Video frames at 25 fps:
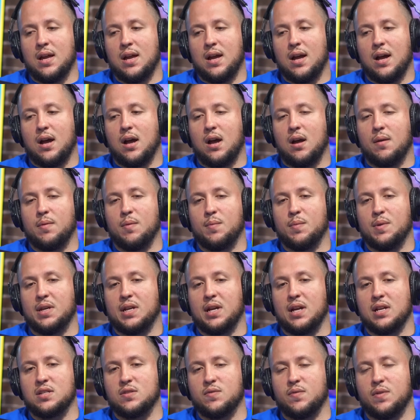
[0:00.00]
And
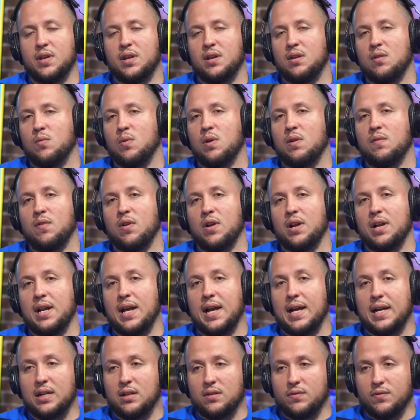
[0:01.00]
because of it, it went very
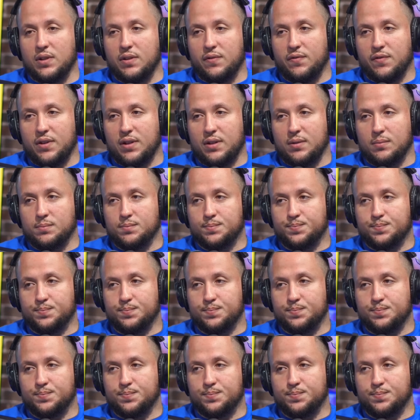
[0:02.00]
negatively for him.